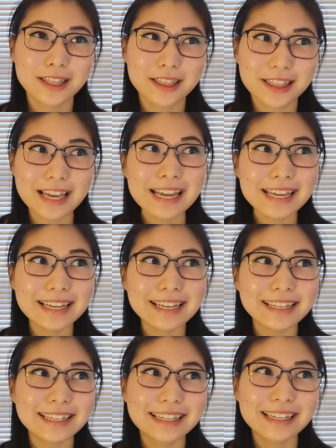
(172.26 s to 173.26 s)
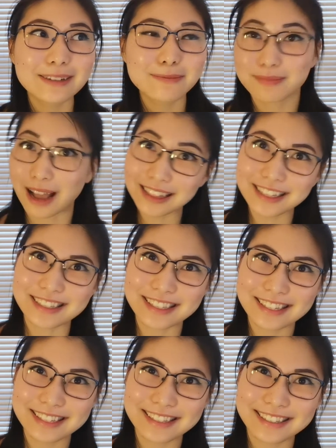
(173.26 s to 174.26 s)
Think
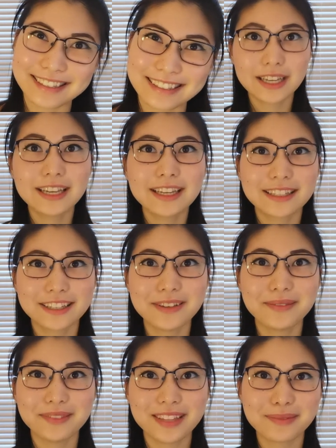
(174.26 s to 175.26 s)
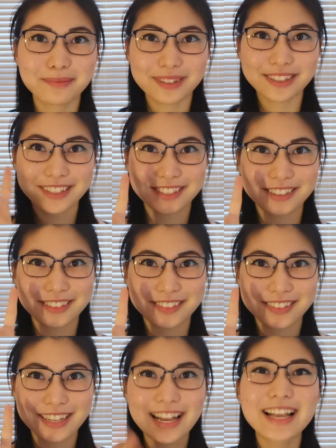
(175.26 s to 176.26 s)
balance. Tip number 2,
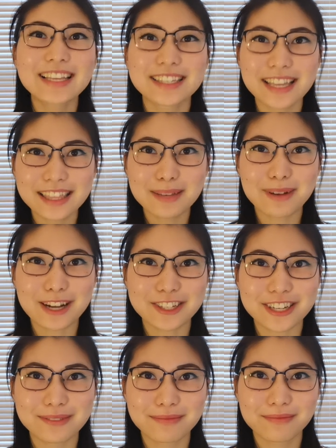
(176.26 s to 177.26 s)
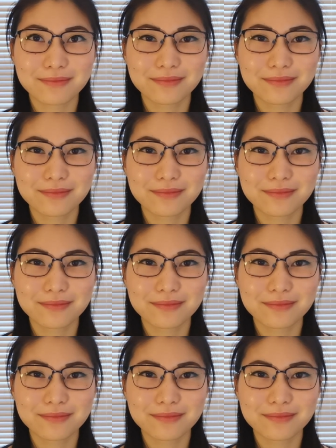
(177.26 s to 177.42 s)
set the budget.